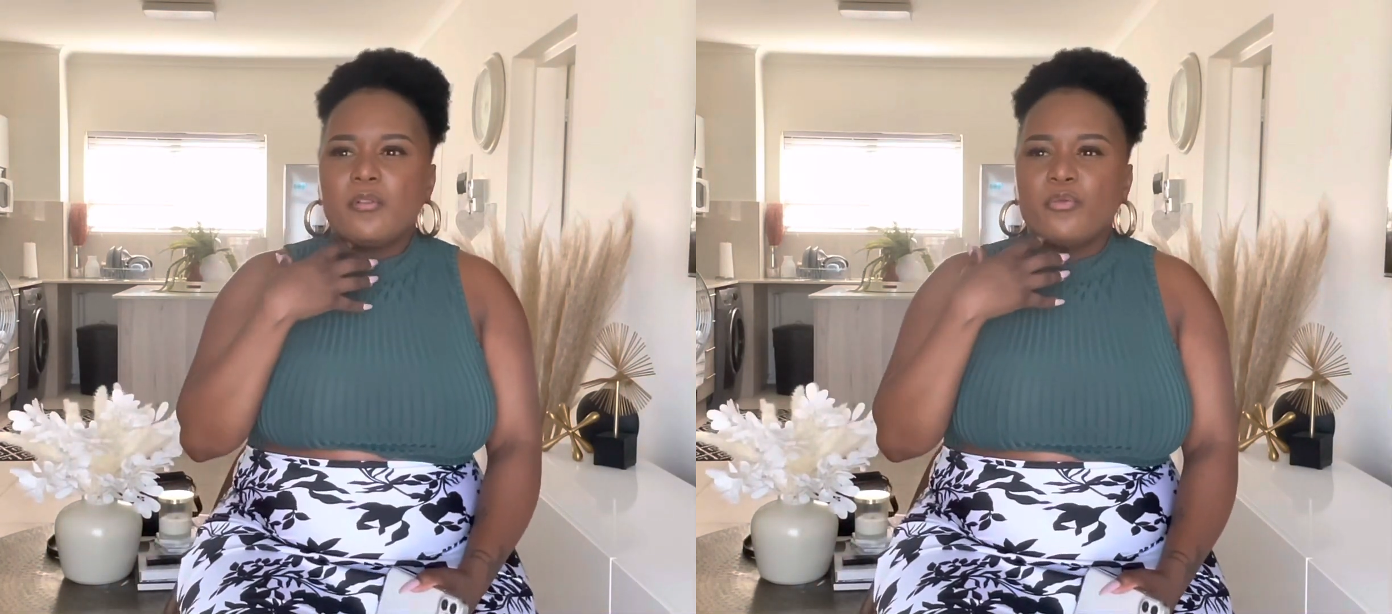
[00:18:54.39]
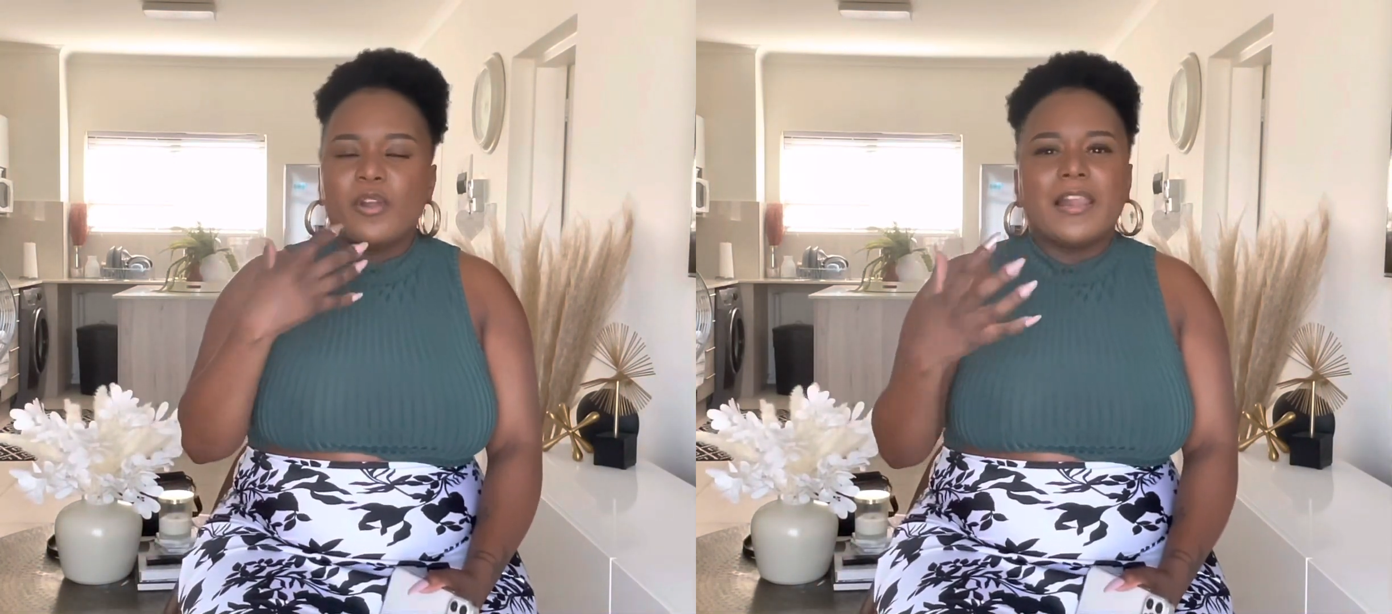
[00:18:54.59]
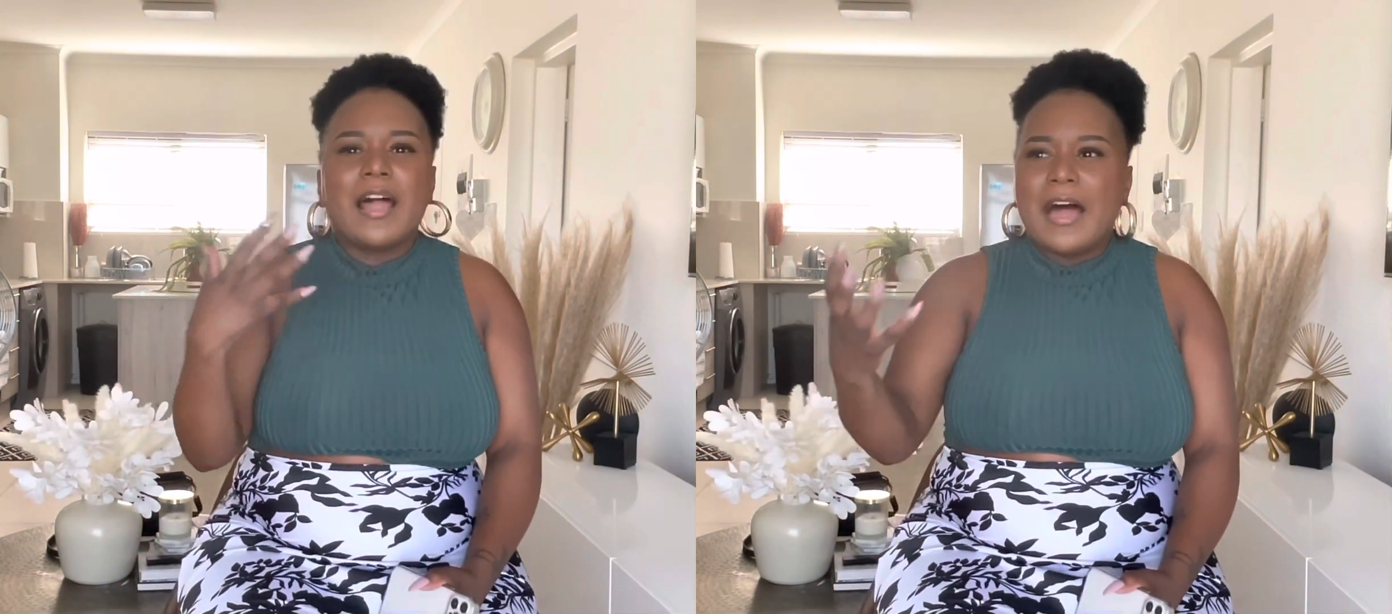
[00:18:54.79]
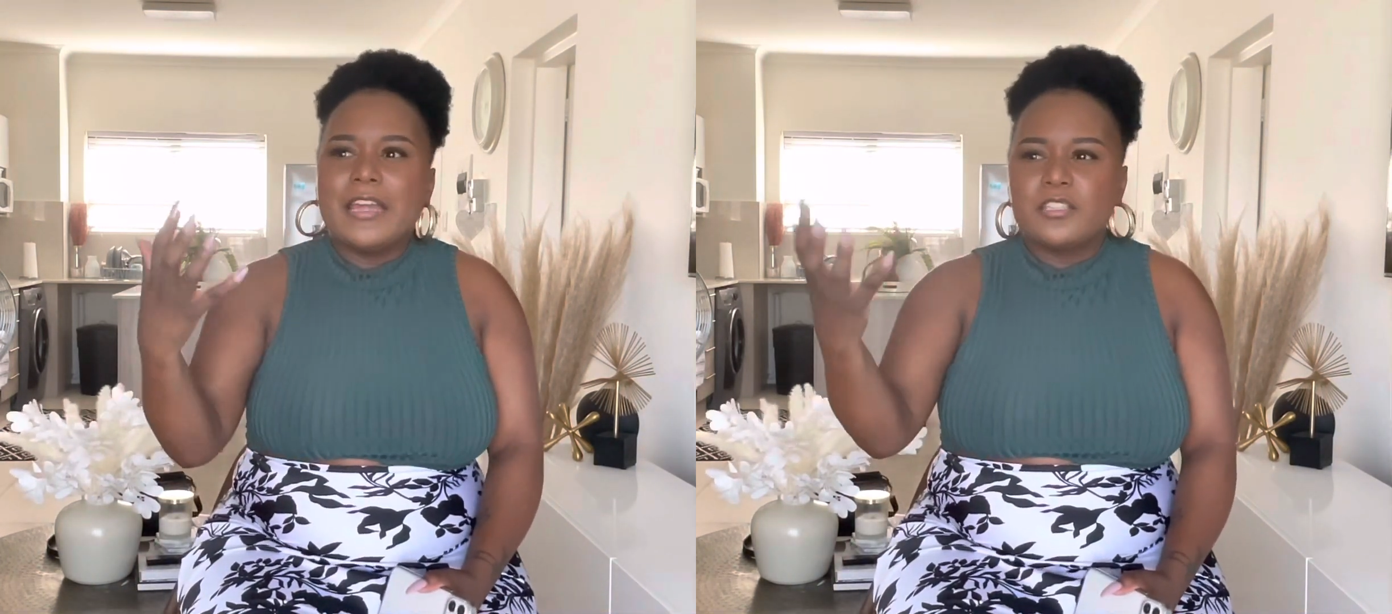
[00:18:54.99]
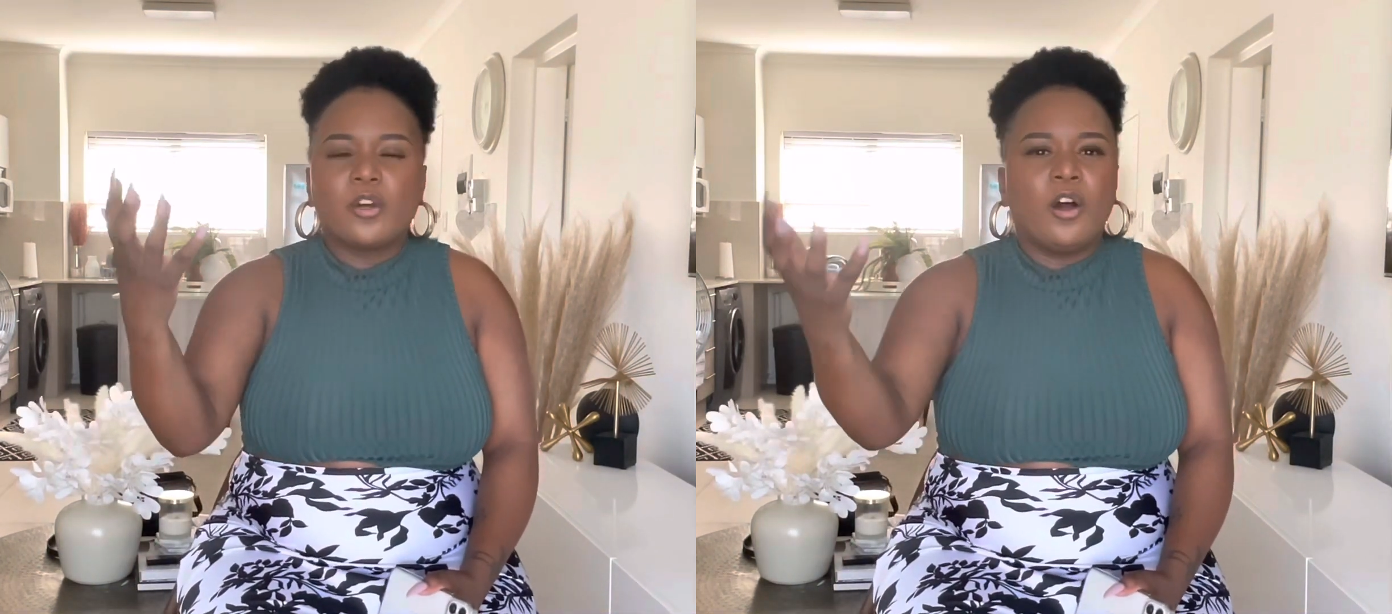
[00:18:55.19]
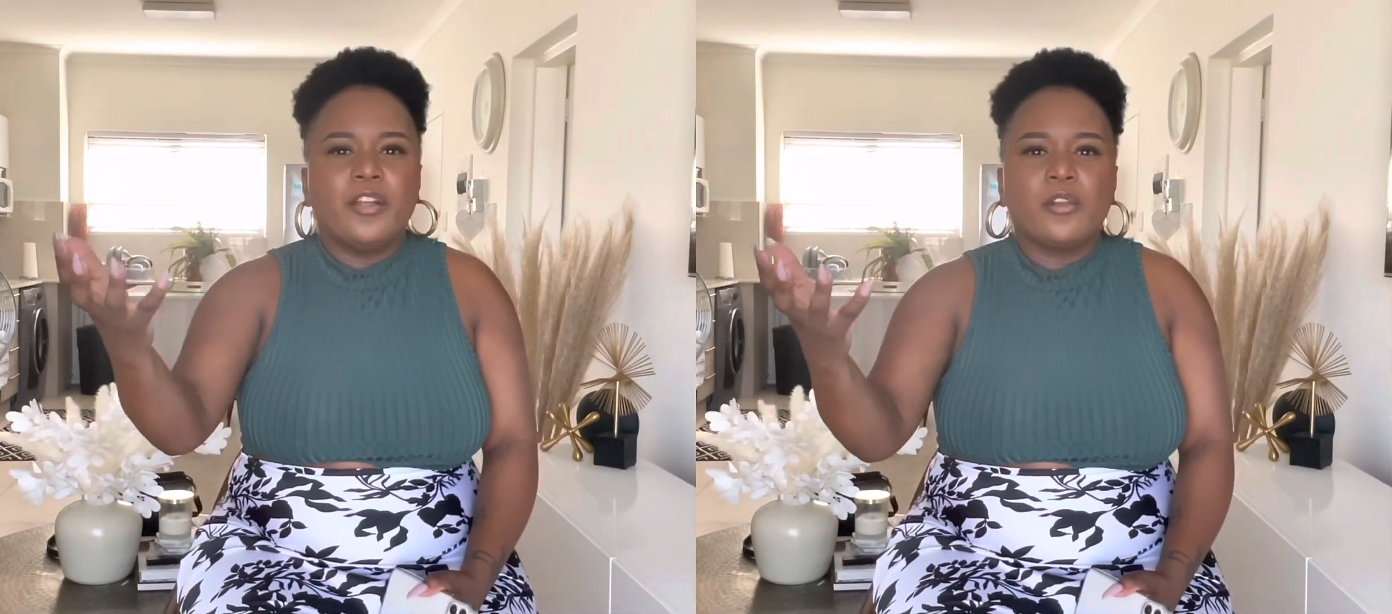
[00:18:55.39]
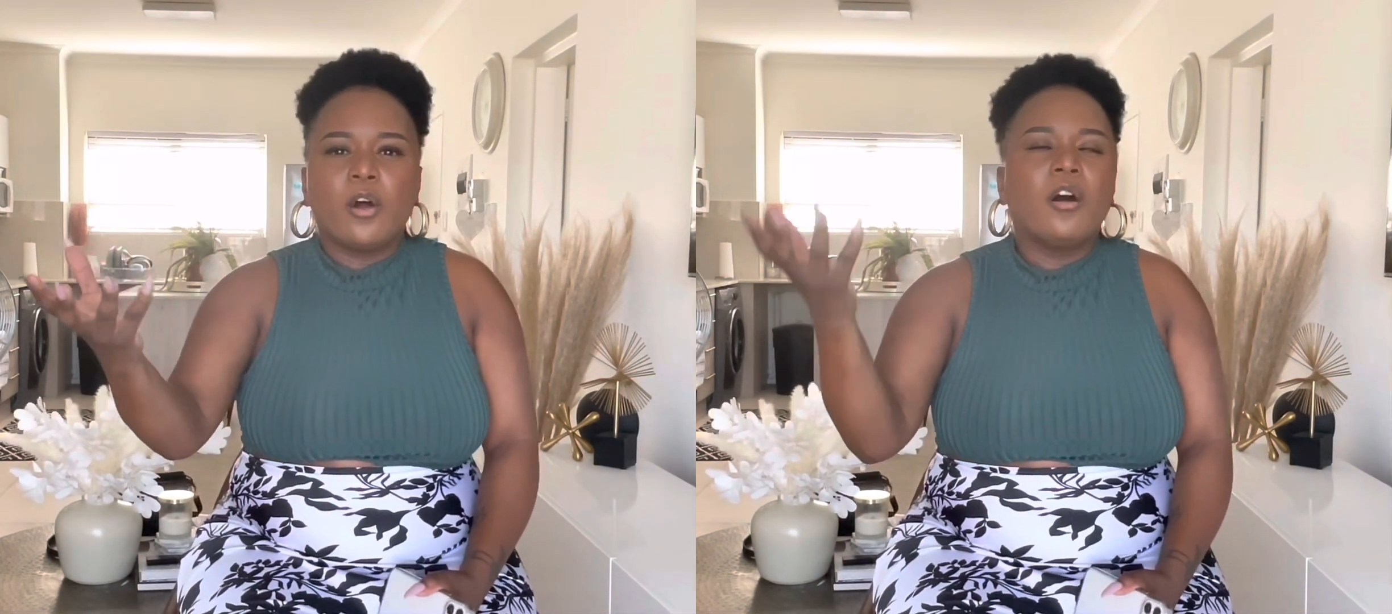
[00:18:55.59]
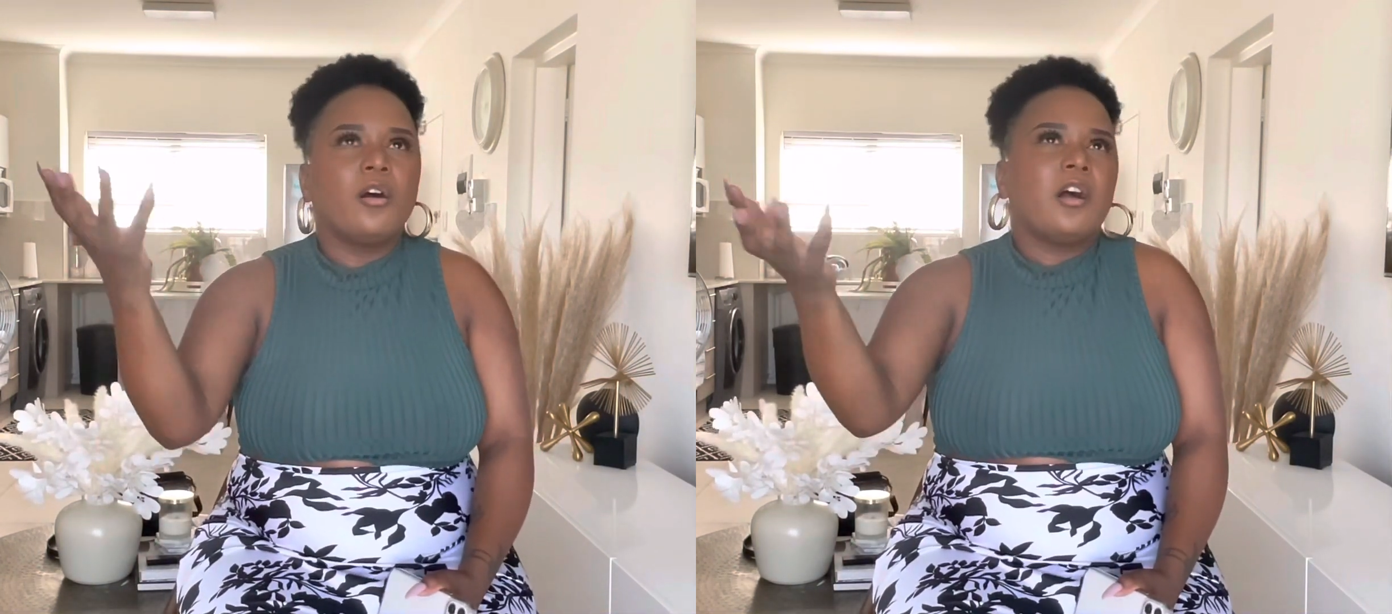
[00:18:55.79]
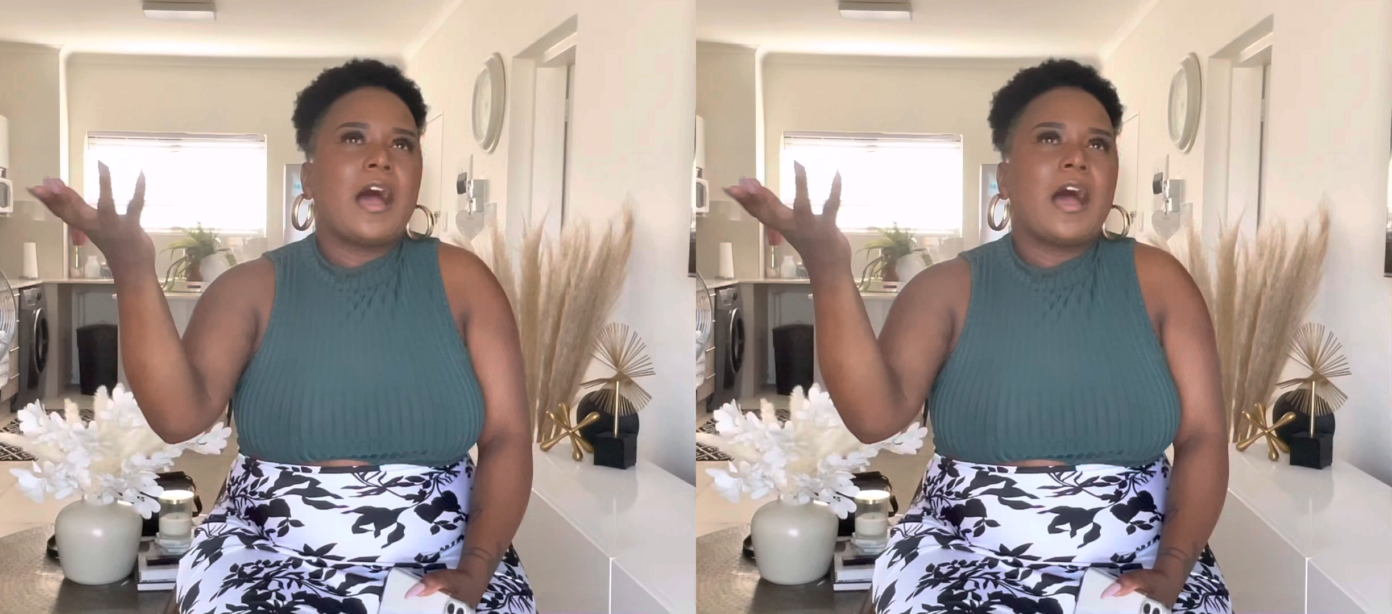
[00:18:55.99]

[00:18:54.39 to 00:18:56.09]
relied on, oh,